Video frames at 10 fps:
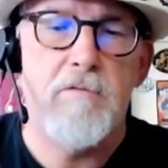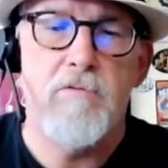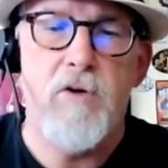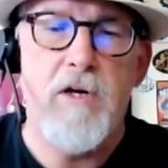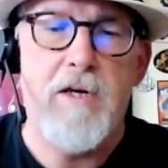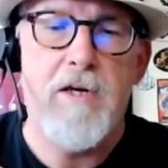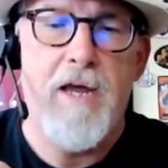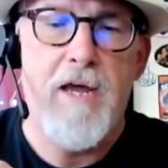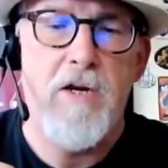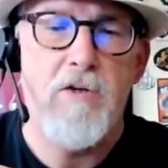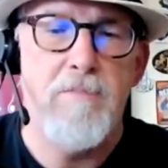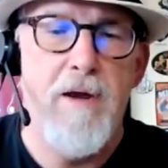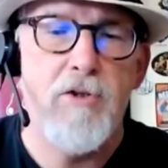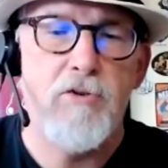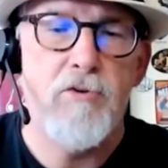ring gauge
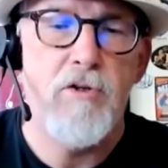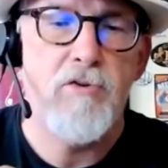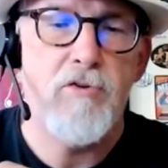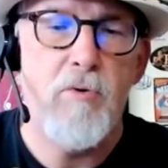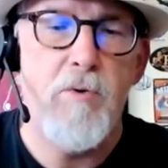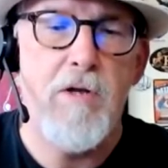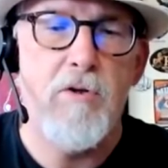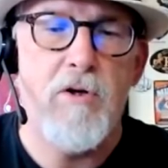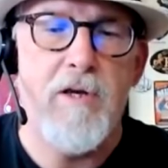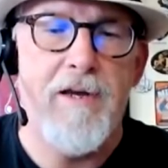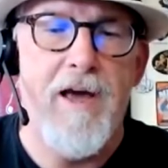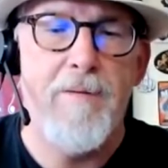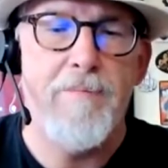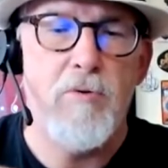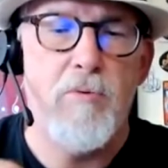measurer. So we're looking
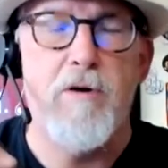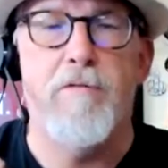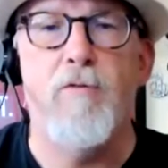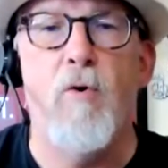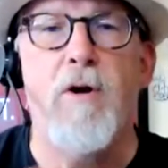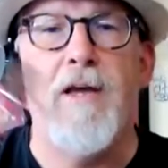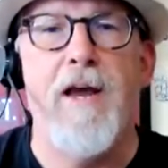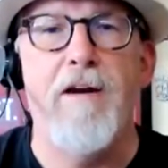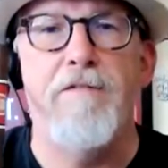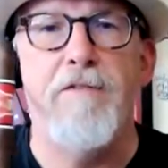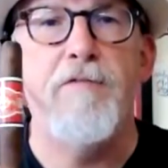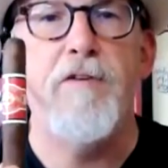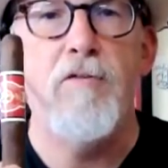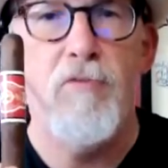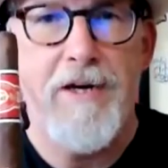at between a 48 and
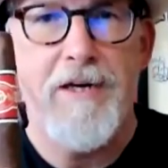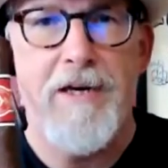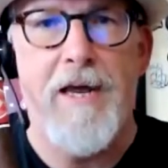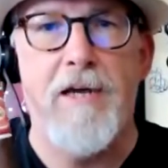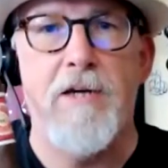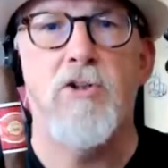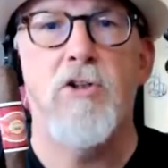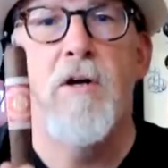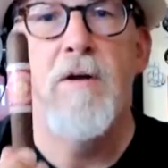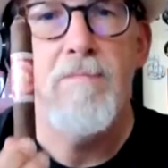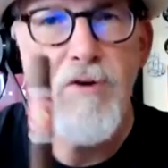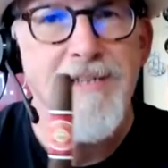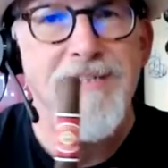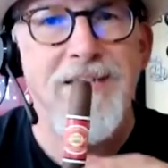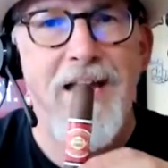50 ring gauge.
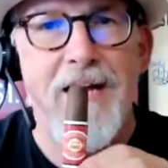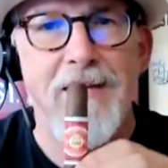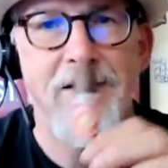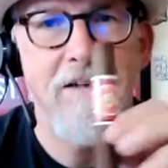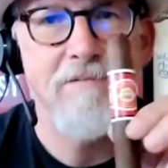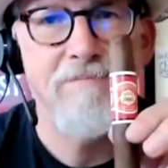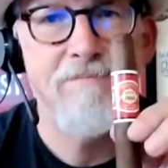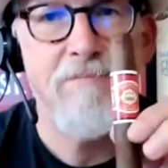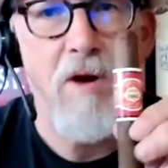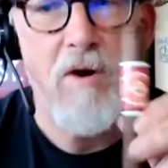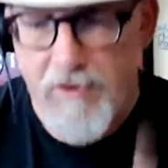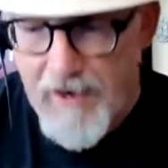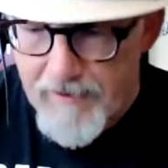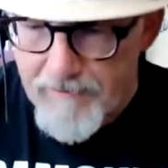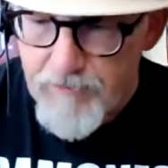Pretty standard,
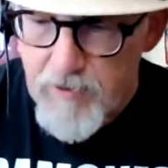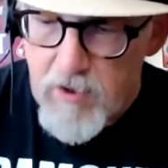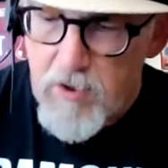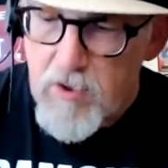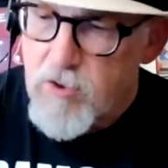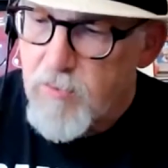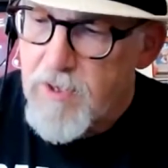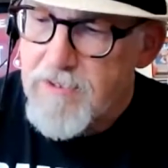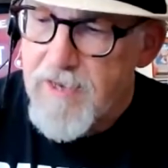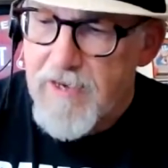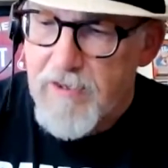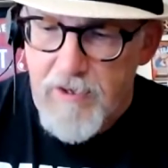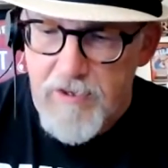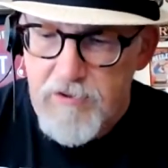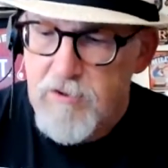okay? So we're going to take
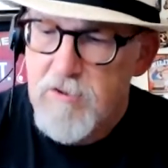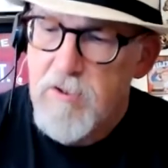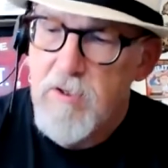this,